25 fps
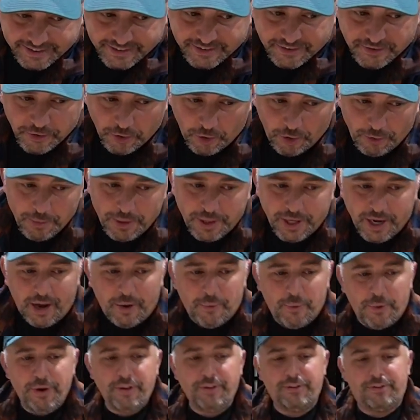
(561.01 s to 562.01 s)
normally
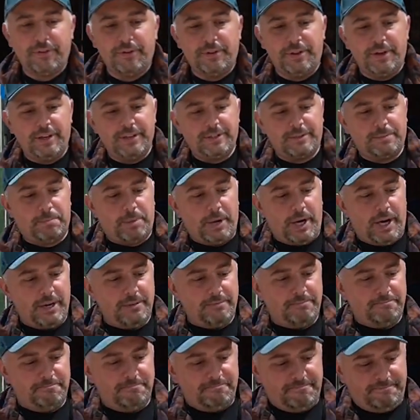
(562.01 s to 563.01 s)
I wouldn't do this,
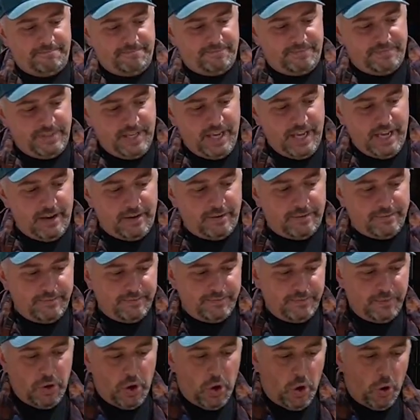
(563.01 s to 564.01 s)
but hey,
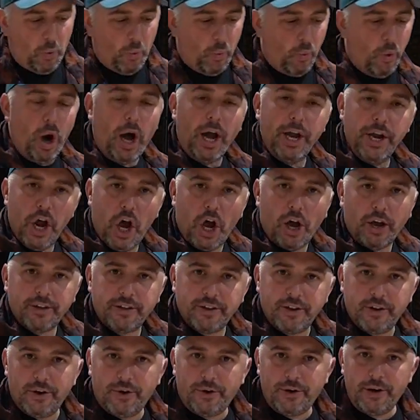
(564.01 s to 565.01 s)
why
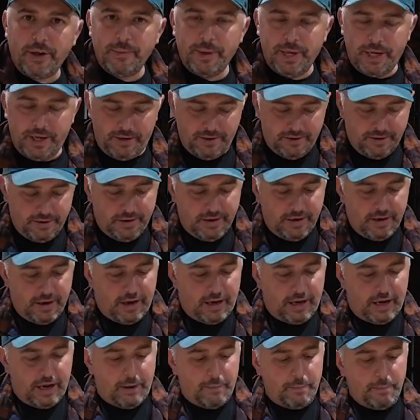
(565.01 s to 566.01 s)
not? You know what I mean?
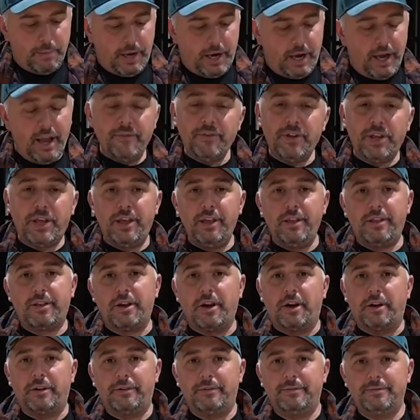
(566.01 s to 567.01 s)
I have a heat
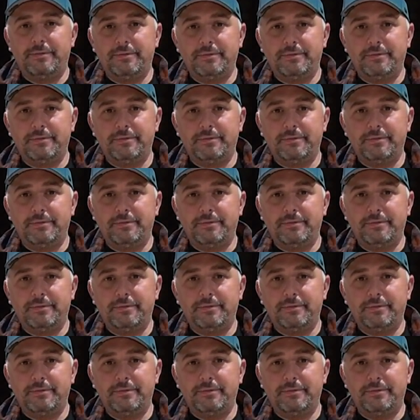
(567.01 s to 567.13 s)
gun.